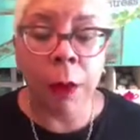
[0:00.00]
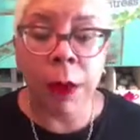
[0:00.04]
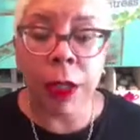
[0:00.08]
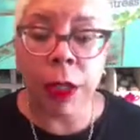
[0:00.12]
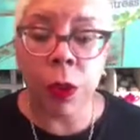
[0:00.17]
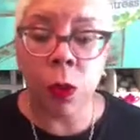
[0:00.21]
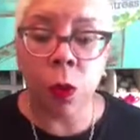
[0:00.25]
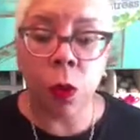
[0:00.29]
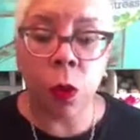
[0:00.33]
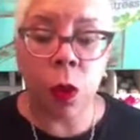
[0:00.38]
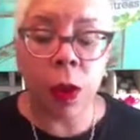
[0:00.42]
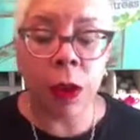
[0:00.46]

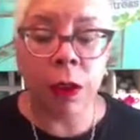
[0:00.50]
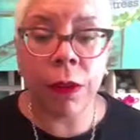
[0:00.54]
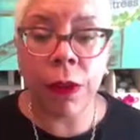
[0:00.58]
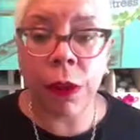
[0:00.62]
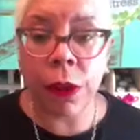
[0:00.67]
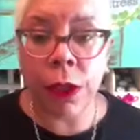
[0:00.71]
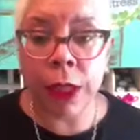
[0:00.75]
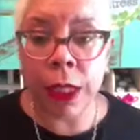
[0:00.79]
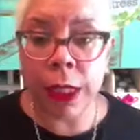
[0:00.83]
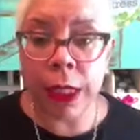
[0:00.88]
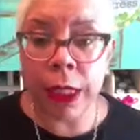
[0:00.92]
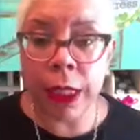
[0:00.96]
It's one of
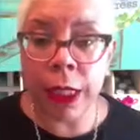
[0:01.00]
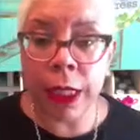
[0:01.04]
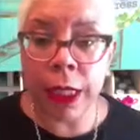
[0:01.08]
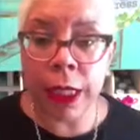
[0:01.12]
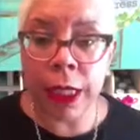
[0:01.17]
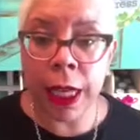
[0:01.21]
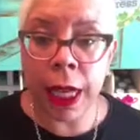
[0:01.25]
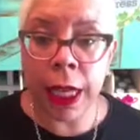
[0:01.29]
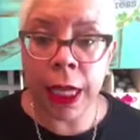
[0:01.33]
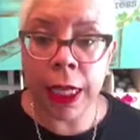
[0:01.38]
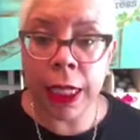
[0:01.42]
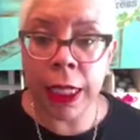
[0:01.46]
those things
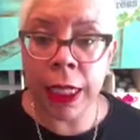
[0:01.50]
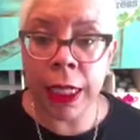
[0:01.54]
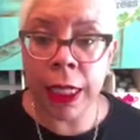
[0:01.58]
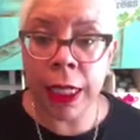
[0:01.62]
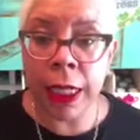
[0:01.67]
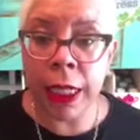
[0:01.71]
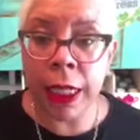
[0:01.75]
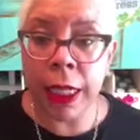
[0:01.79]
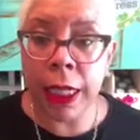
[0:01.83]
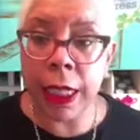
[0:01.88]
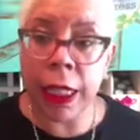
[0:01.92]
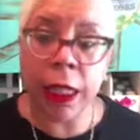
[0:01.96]
that
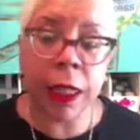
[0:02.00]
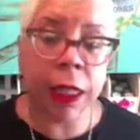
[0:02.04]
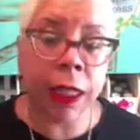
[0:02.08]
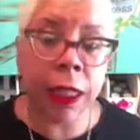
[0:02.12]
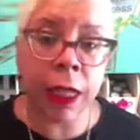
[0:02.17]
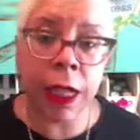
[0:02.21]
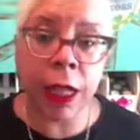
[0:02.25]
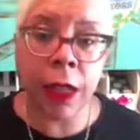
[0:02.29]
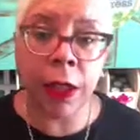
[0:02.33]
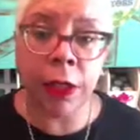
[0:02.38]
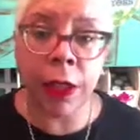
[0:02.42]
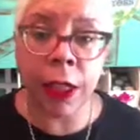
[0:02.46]
in
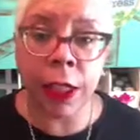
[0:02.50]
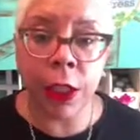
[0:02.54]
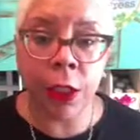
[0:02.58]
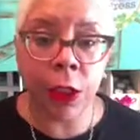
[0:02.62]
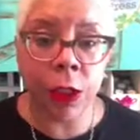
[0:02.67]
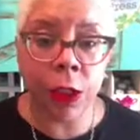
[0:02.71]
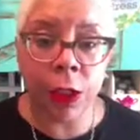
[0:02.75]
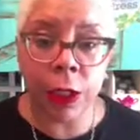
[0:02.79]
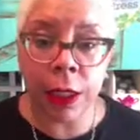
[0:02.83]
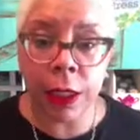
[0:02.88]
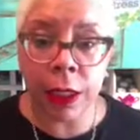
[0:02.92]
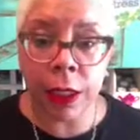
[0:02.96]
India they
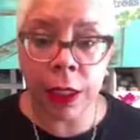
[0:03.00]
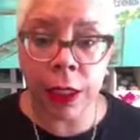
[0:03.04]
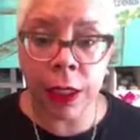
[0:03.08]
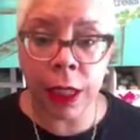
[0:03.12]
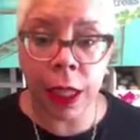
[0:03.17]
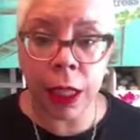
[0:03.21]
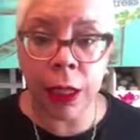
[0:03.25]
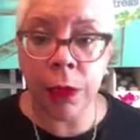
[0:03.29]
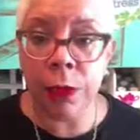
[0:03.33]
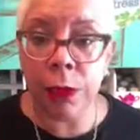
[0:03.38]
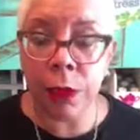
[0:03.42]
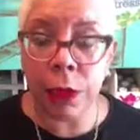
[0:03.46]
use in
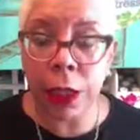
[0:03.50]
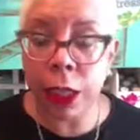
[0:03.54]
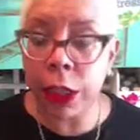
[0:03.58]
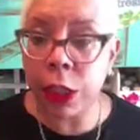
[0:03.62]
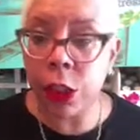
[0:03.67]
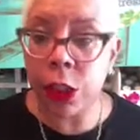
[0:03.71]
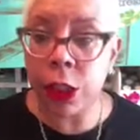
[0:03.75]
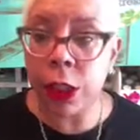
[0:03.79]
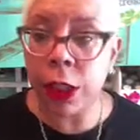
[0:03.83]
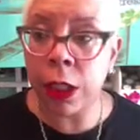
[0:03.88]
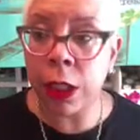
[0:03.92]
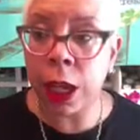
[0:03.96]

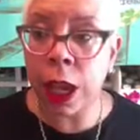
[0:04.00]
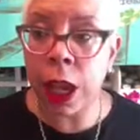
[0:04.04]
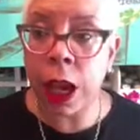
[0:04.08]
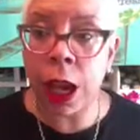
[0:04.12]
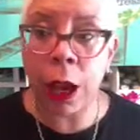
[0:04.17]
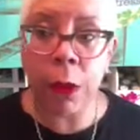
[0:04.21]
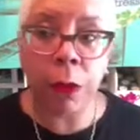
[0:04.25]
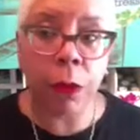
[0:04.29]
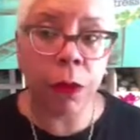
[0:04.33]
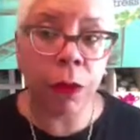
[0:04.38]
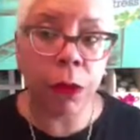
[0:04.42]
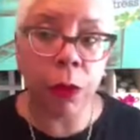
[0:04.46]
celebration
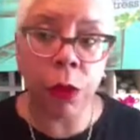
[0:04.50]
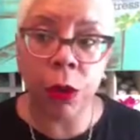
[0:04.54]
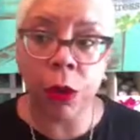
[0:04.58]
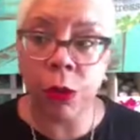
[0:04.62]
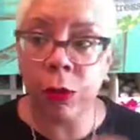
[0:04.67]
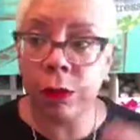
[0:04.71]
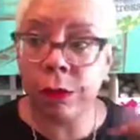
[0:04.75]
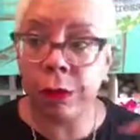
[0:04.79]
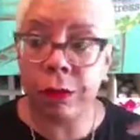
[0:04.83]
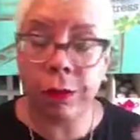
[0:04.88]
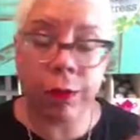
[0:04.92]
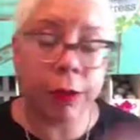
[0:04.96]

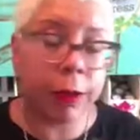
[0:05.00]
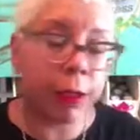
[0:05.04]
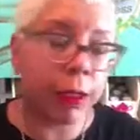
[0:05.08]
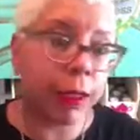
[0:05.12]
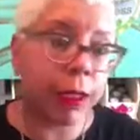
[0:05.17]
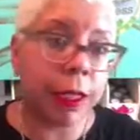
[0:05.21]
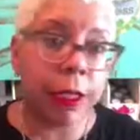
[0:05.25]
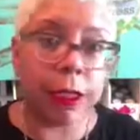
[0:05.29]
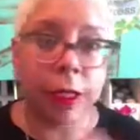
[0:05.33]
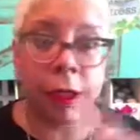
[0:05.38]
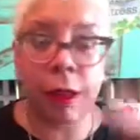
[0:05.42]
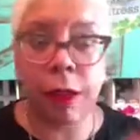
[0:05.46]
for
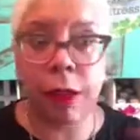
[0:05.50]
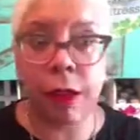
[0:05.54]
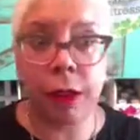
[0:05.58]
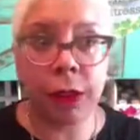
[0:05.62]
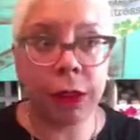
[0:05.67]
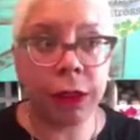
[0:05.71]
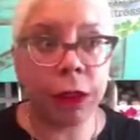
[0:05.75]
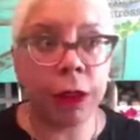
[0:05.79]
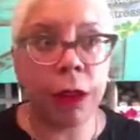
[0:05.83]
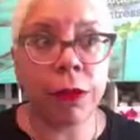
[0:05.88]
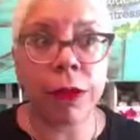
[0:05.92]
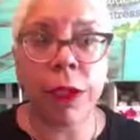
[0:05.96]
just
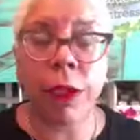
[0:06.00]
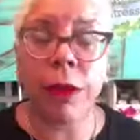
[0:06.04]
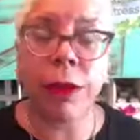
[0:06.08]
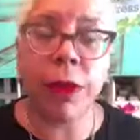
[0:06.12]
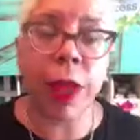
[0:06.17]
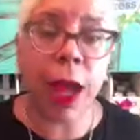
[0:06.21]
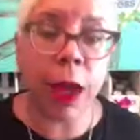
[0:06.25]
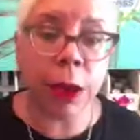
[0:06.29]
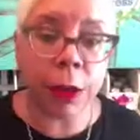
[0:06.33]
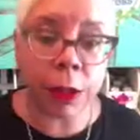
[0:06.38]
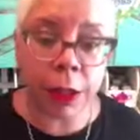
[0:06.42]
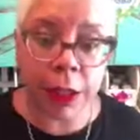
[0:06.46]
lovely
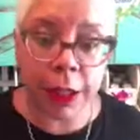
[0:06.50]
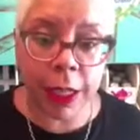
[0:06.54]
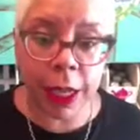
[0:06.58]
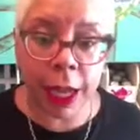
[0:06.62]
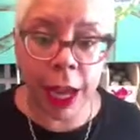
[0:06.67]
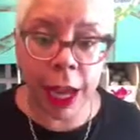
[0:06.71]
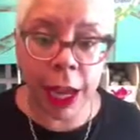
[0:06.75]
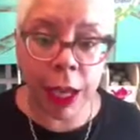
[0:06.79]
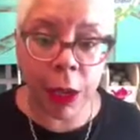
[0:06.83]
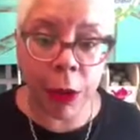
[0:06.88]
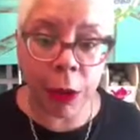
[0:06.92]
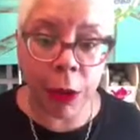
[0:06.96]
flowers that they
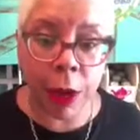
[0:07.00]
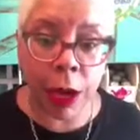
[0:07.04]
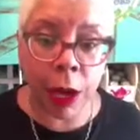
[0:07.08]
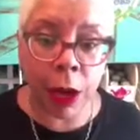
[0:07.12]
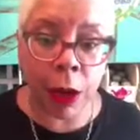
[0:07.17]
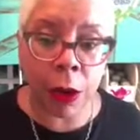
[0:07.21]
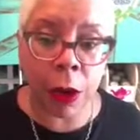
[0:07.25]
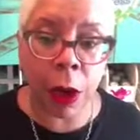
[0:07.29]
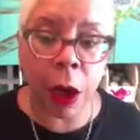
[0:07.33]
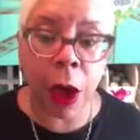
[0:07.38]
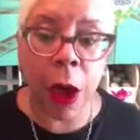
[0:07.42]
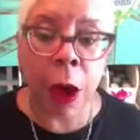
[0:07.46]
hang
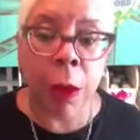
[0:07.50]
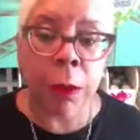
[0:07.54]
around.